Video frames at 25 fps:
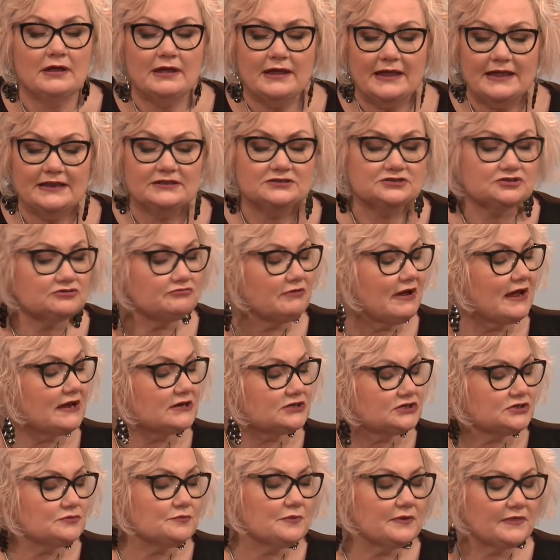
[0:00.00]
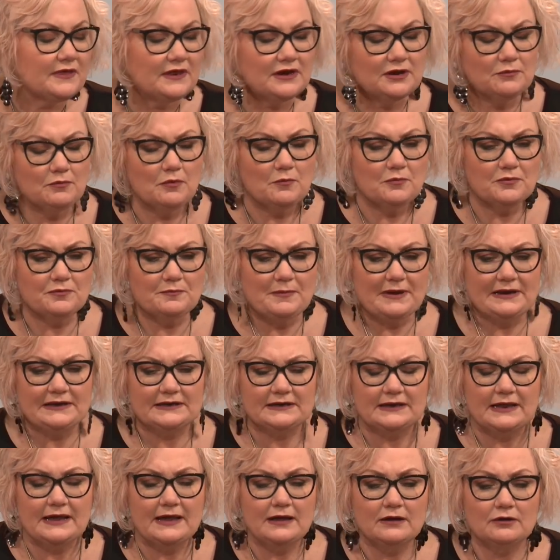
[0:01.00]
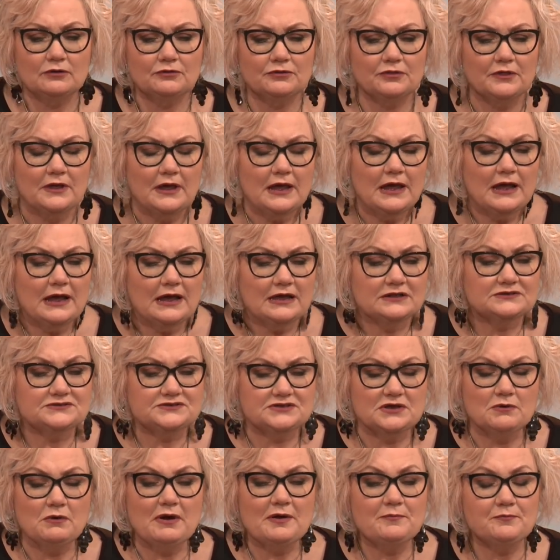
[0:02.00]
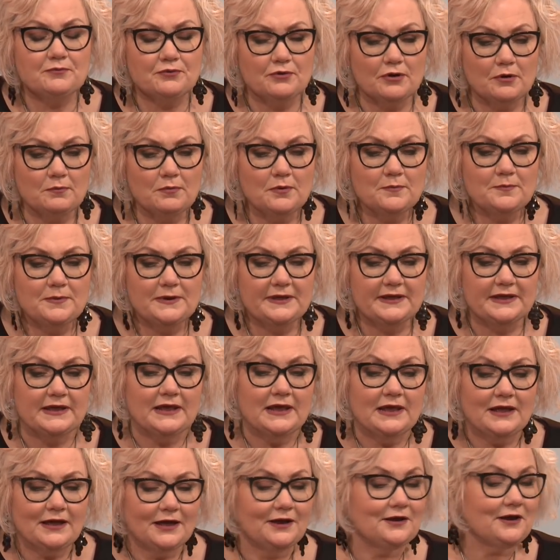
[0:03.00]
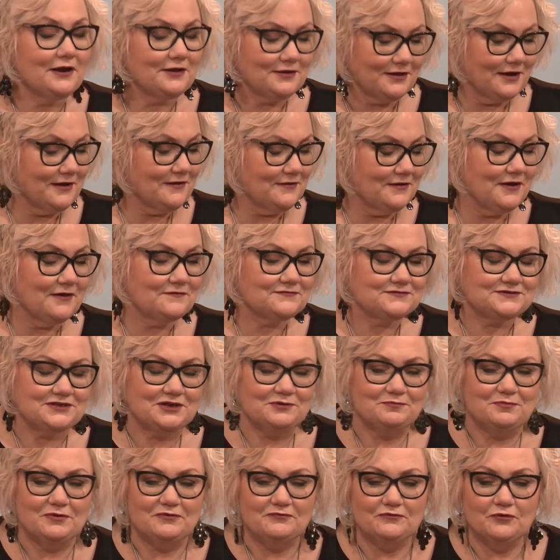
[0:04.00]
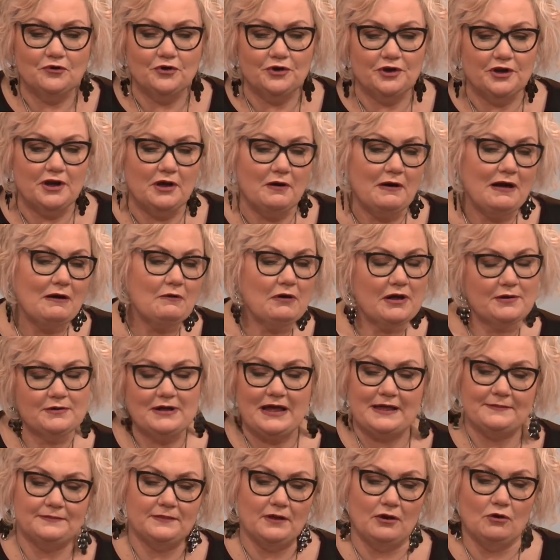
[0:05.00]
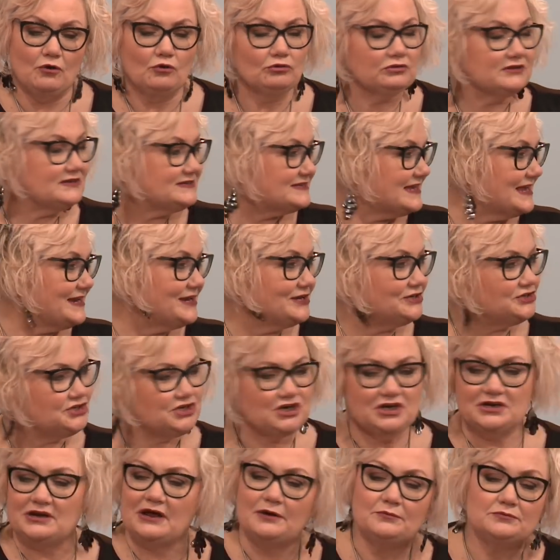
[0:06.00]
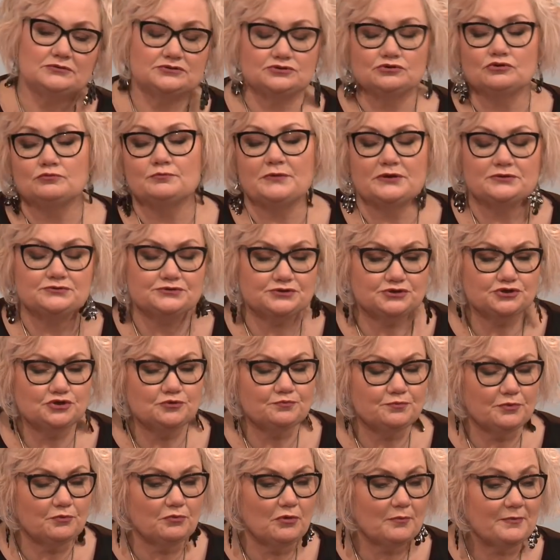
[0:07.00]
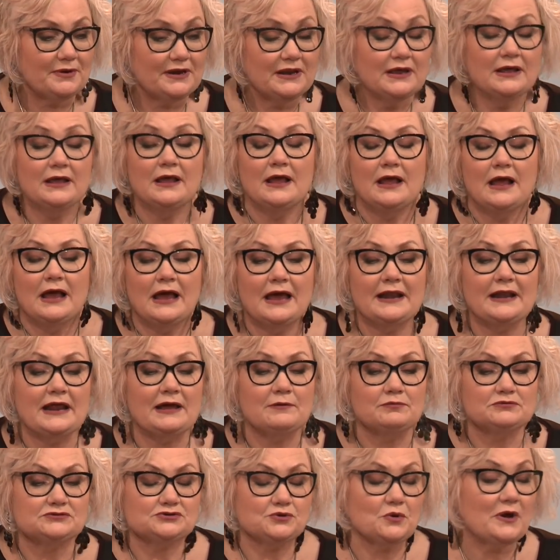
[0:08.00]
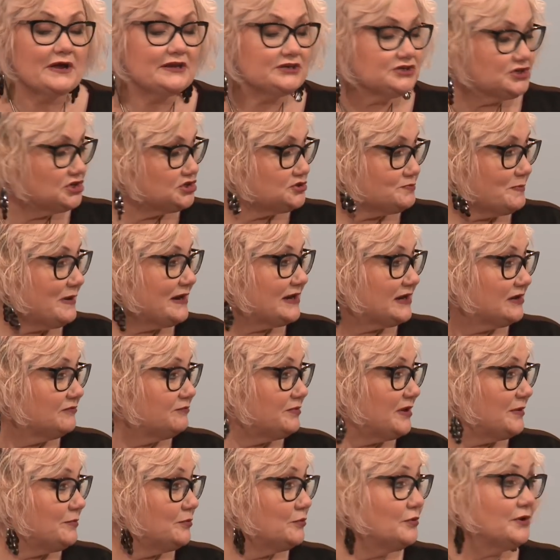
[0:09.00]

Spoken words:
interaction with anyone with mental health. And so I probably, and I've said before, you know, how I had all this energy and I was almost superwoman and I was quite judgmental of people.